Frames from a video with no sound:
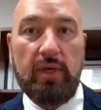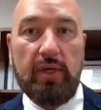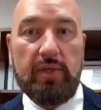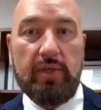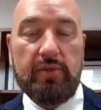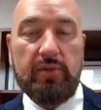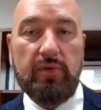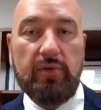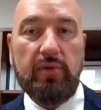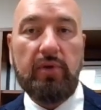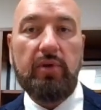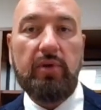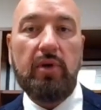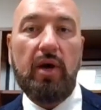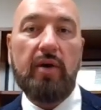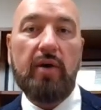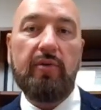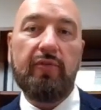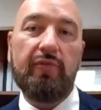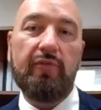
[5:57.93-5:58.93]
So they're
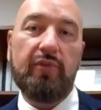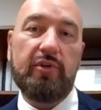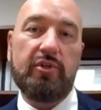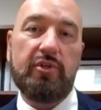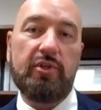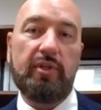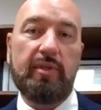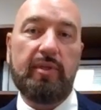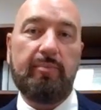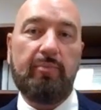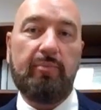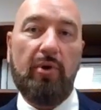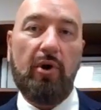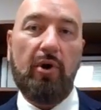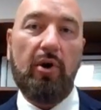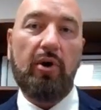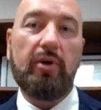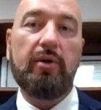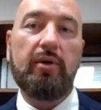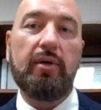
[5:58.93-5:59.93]
not officially
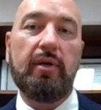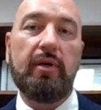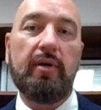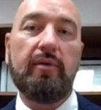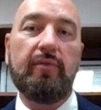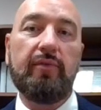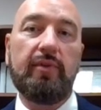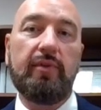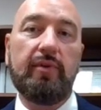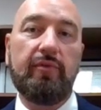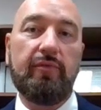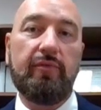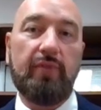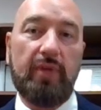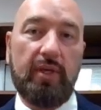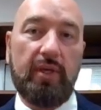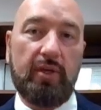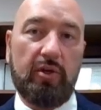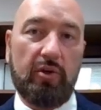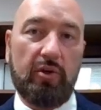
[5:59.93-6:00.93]
part of the
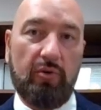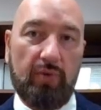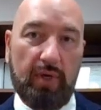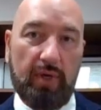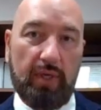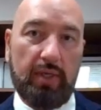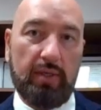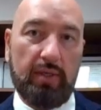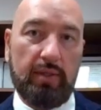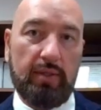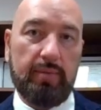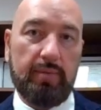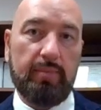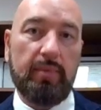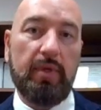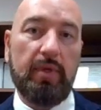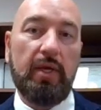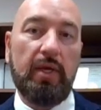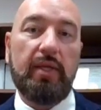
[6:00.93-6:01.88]
VEE curriculum